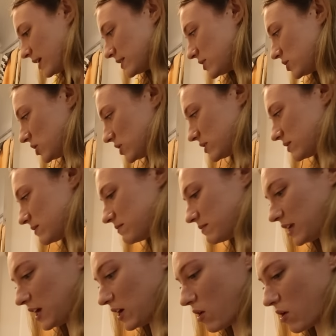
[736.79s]
It's just
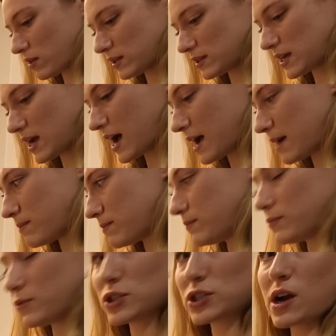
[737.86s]
here all the time,
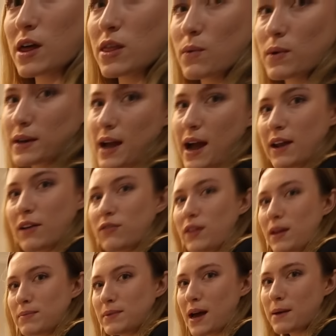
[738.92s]
whereas our other one kind of
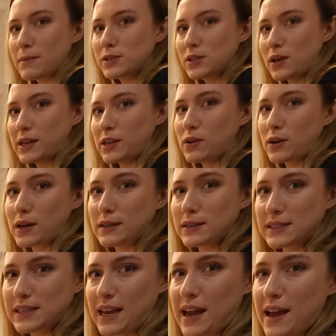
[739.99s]
flipped up, so like you couldn't
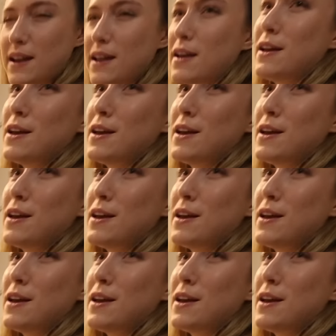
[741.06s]
see it,